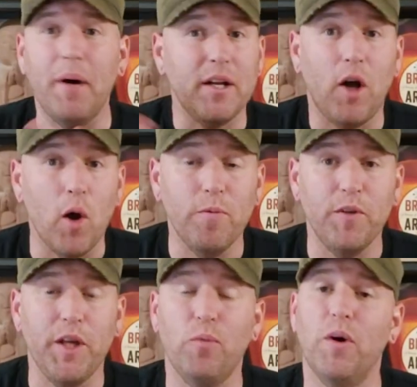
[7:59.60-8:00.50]
But
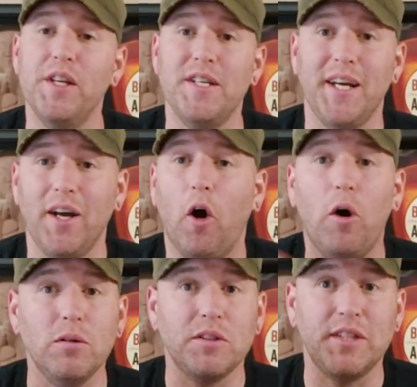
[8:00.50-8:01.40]
hopefully one day
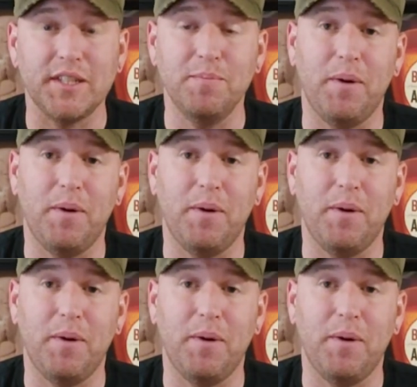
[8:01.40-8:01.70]
all six